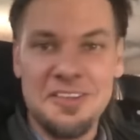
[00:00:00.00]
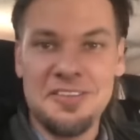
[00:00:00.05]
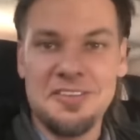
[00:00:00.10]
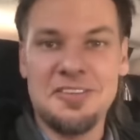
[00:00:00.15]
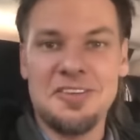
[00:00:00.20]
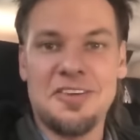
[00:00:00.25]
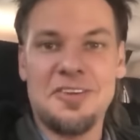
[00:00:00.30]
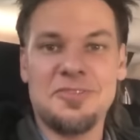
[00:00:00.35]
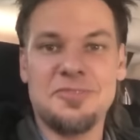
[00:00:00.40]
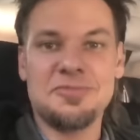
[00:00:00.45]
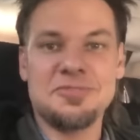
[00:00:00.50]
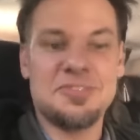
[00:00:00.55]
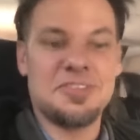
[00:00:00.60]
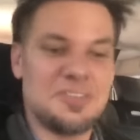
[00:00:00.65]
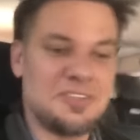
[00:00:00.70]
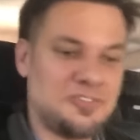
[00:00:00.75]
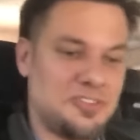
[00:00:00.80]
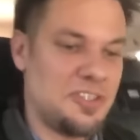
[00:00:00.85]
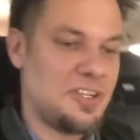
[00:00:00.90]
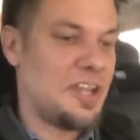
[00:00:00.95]
you know,
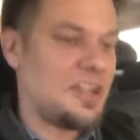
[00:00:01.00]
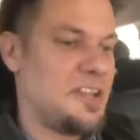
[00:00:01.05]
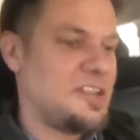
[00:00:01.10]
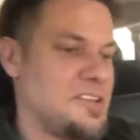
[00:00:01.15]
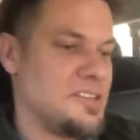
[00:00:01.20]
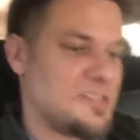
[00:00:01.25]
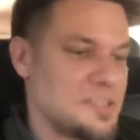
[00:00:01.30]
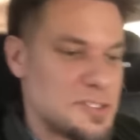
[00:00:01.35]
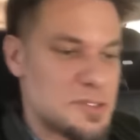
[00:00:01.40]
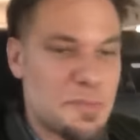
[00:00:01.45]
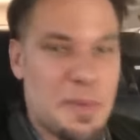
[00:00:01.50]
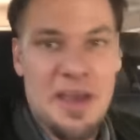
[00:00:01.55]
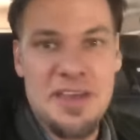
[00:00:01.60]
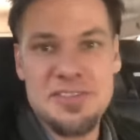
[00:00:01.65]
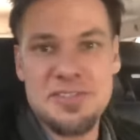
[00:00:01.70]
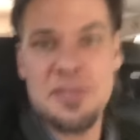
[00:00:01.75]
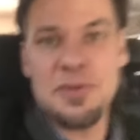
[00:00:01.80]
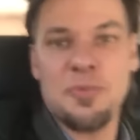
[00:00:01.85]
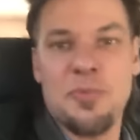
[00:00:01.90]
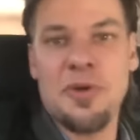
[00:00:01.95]
because you got to eat the
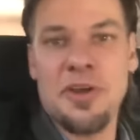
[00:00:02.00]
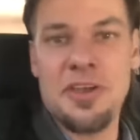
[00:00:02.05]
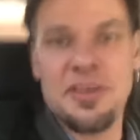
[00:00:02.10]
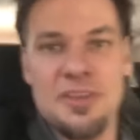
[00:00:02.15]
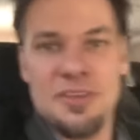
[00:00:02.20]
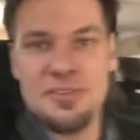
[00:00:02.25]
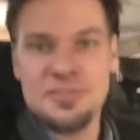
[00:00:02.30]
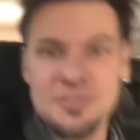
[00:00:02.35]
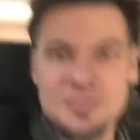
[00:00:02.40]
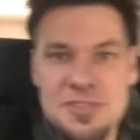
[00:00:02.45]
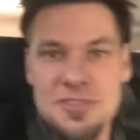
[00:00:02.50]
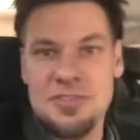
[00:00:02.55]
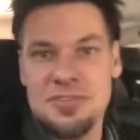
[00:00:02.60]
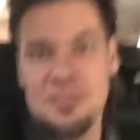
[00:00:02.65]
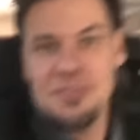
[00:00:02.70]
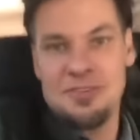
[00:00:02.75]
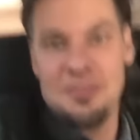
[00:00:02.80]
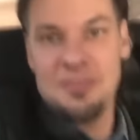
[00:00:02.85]
spicy wings.